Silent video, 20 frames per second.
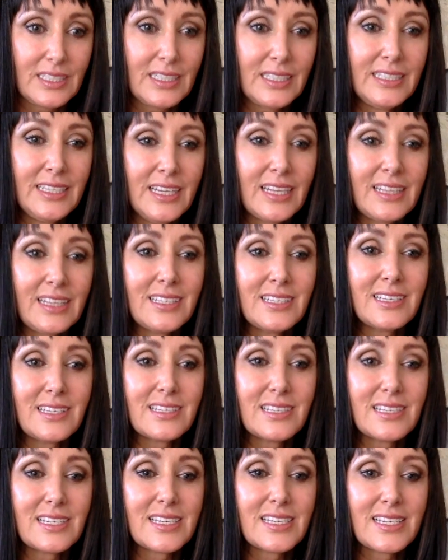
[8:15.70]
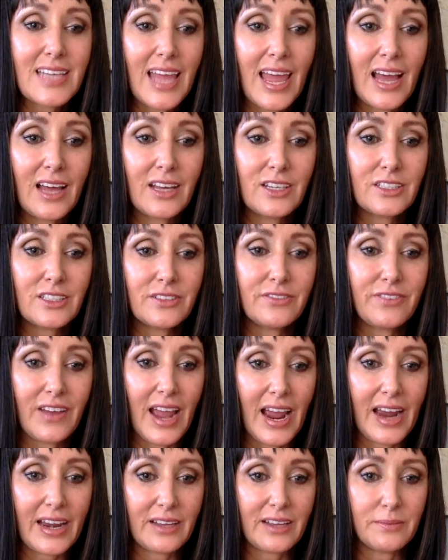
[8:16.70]
Now this is a sound of
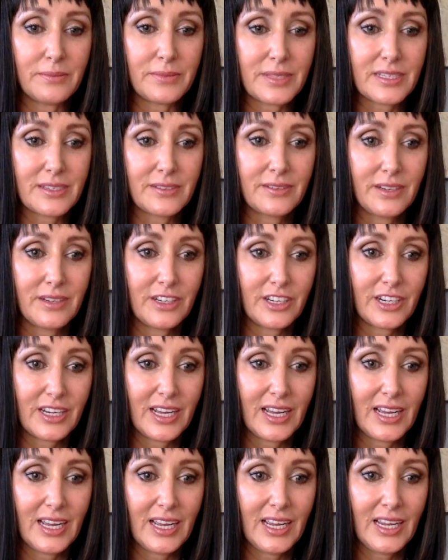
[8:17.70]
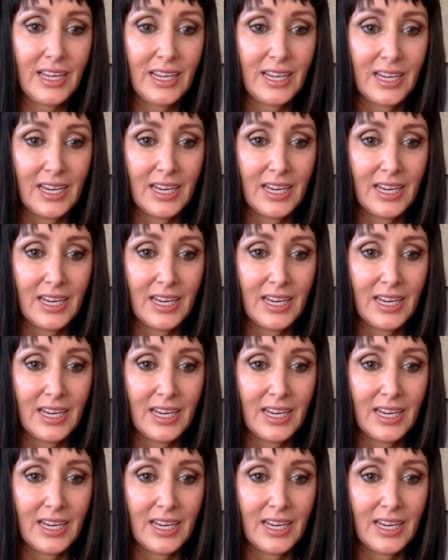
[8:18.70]
atoms, okay?